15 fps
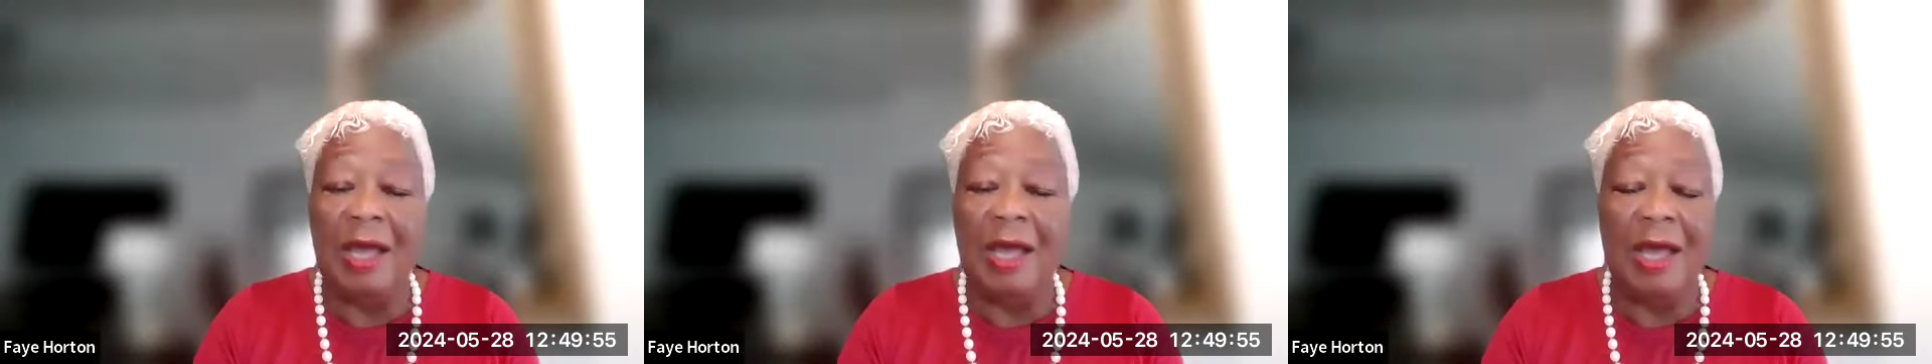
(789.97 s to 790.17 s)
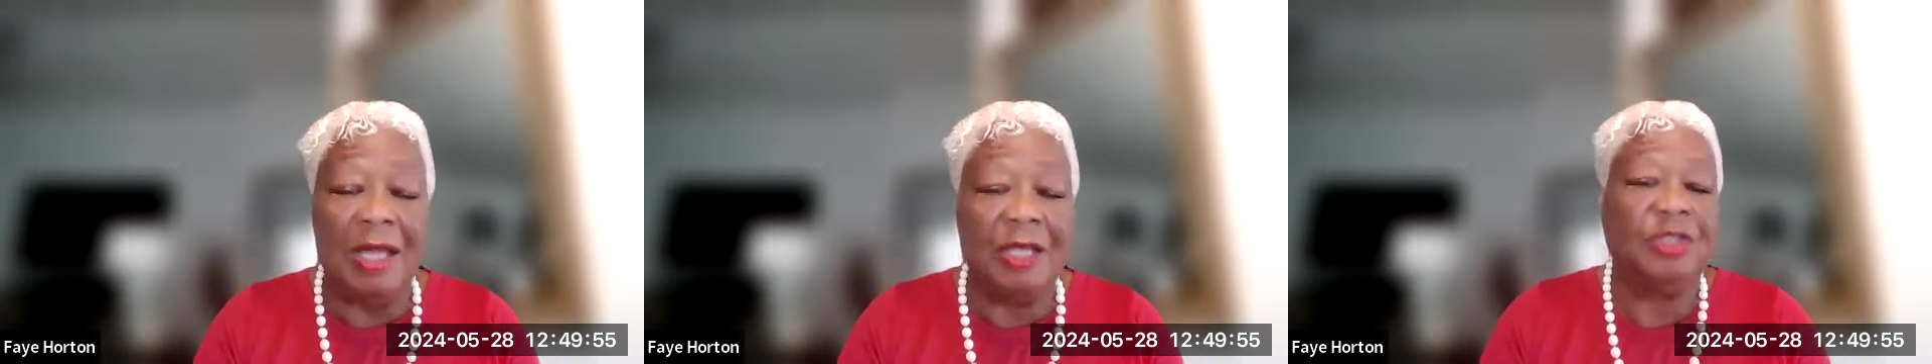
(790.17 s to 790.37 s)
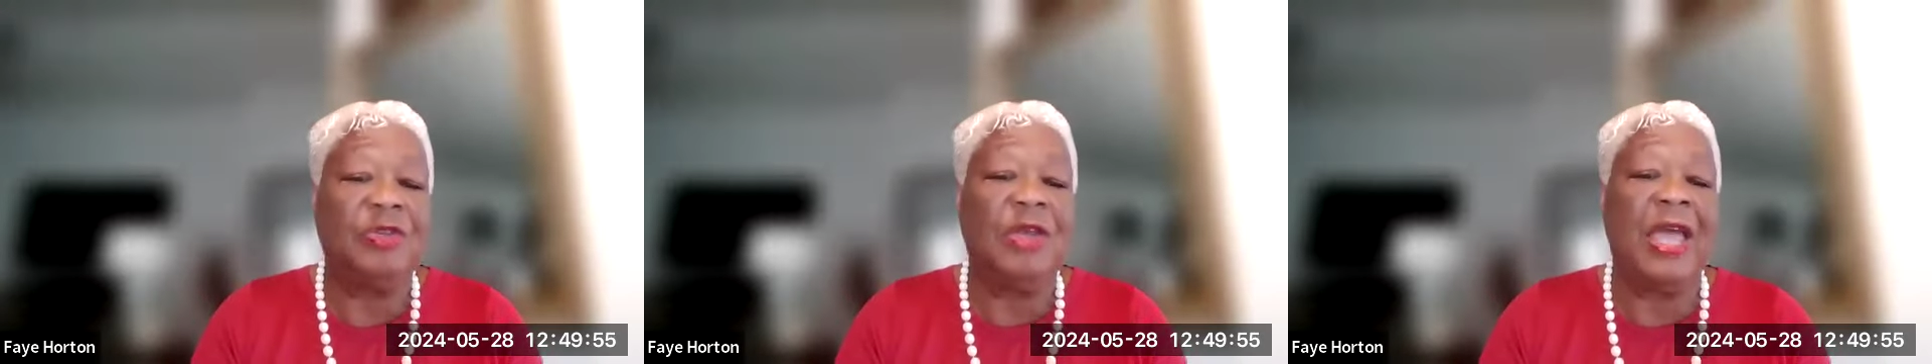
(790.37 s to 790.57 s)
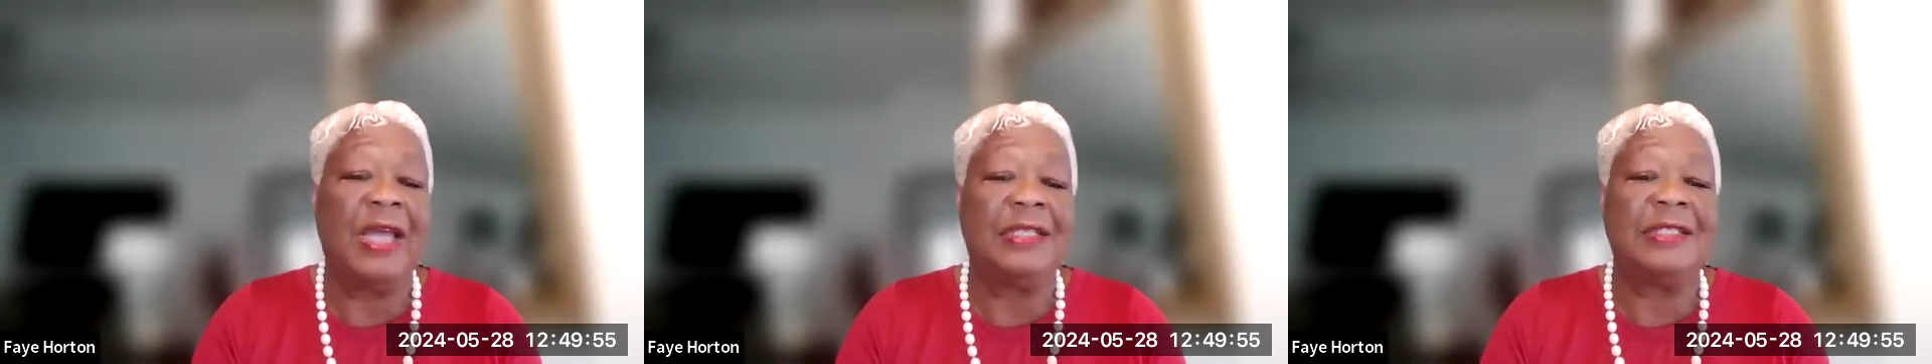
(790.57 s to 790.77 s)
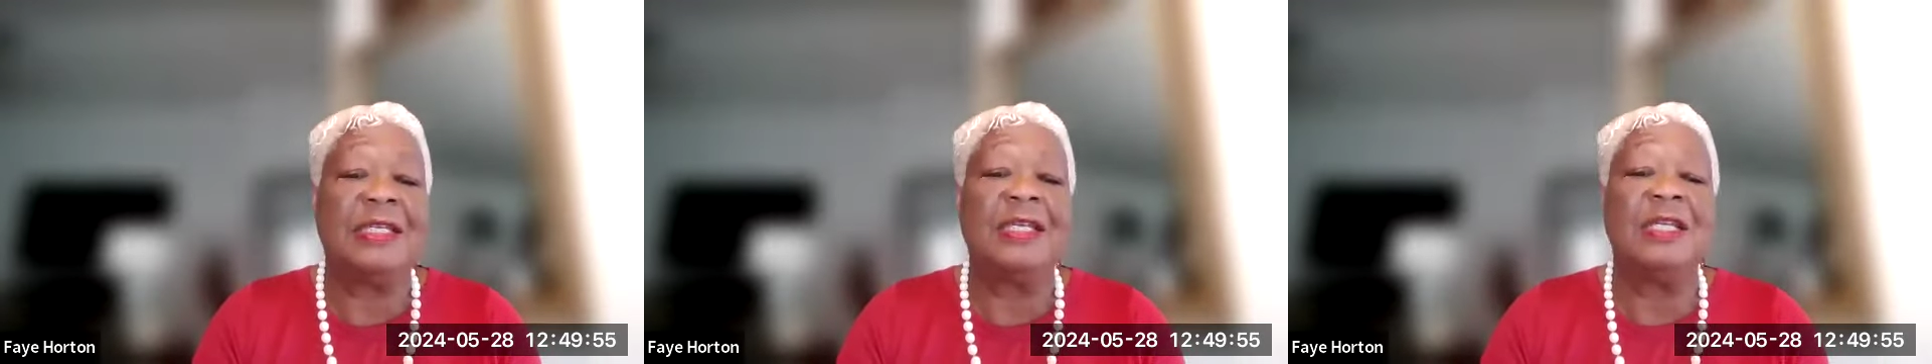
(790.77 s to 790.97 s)

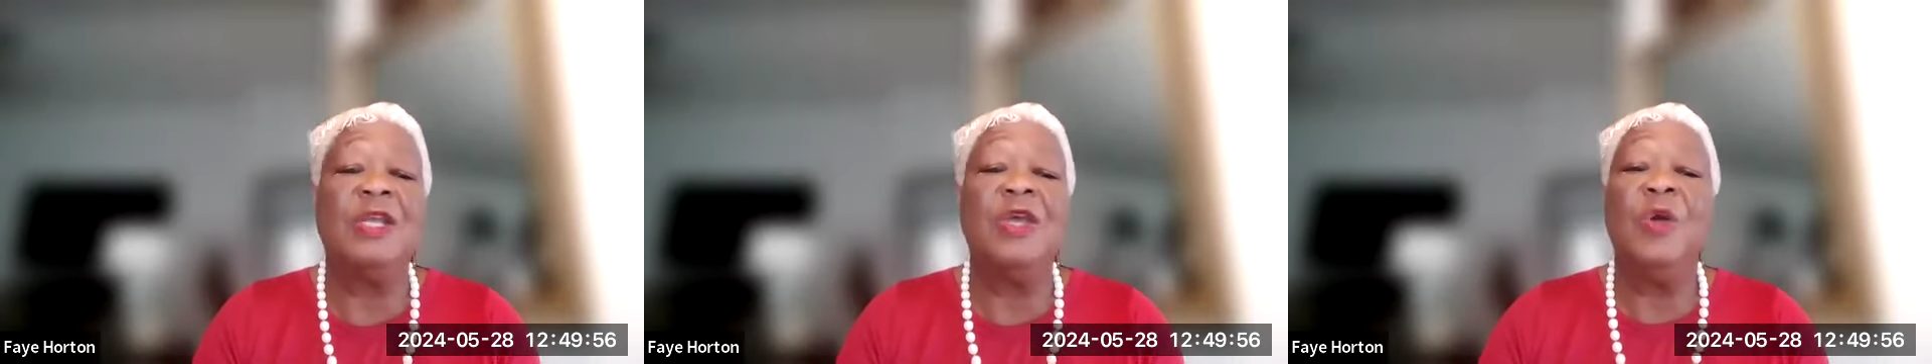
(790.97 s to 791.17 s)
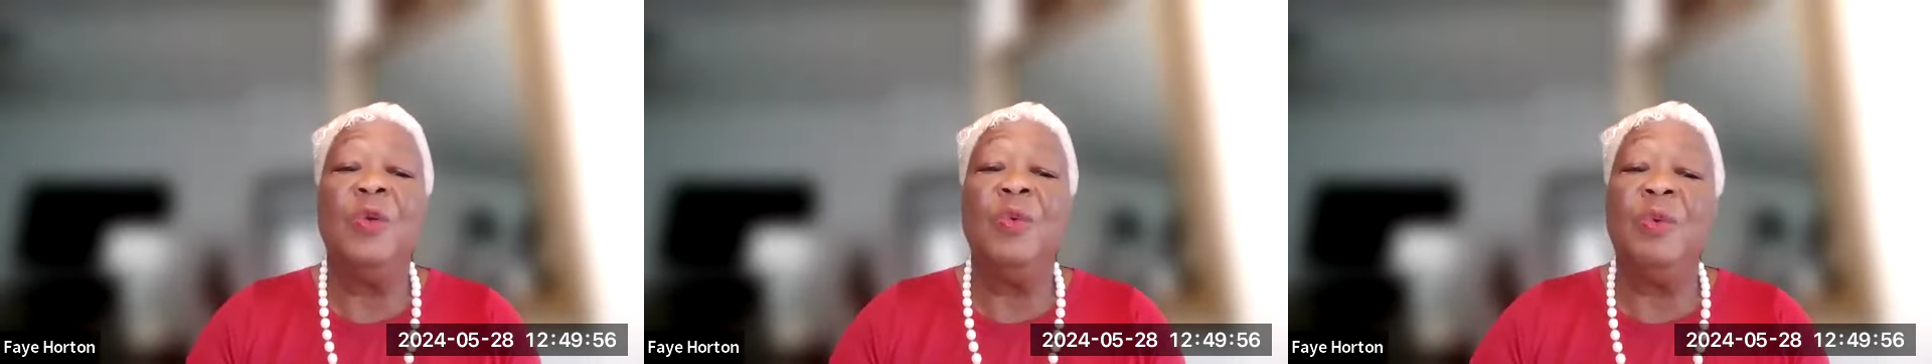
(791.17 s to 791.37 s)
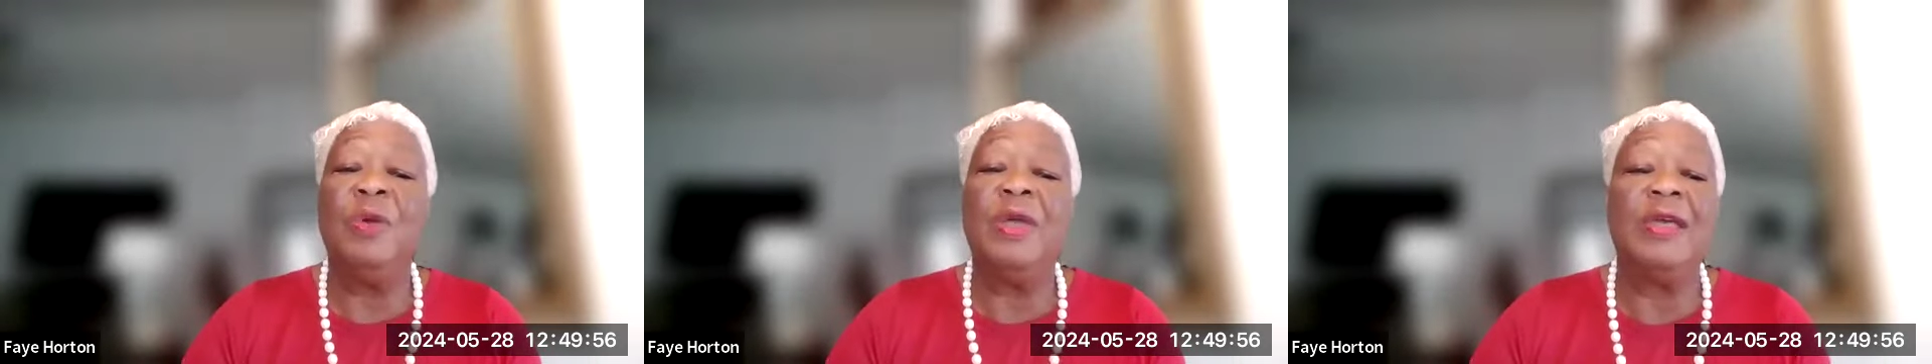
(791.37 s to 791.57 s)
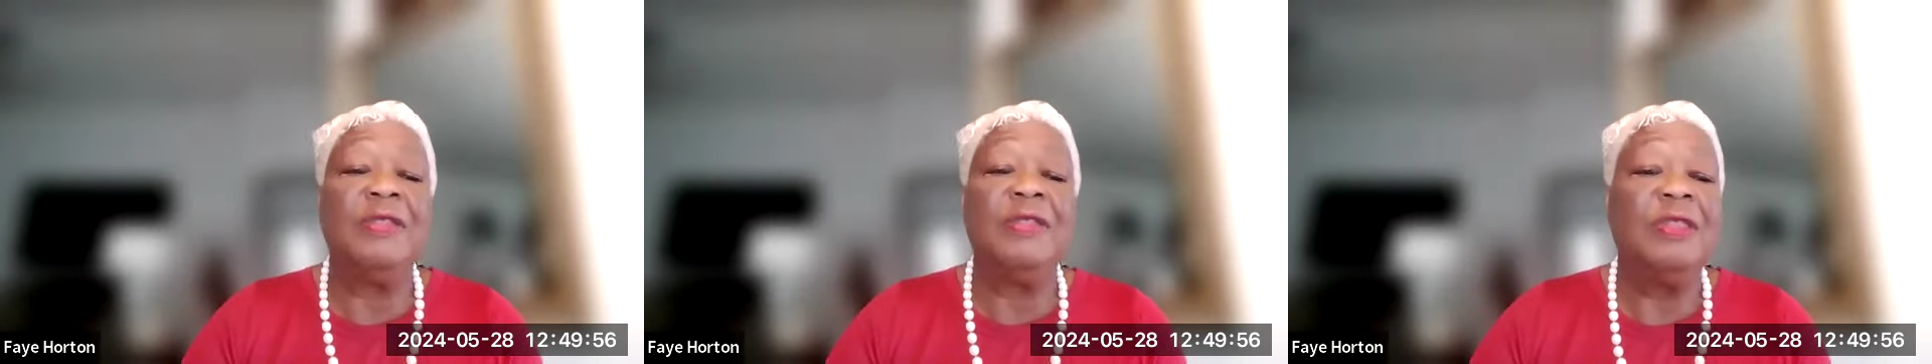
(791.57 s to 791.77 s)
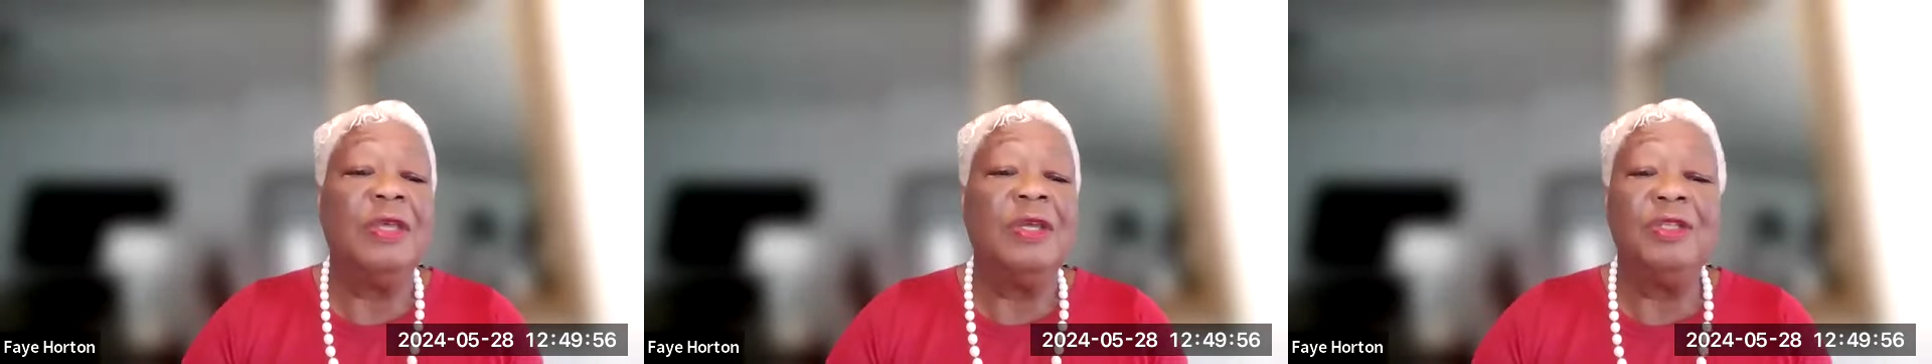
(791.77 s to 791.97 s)
contracted with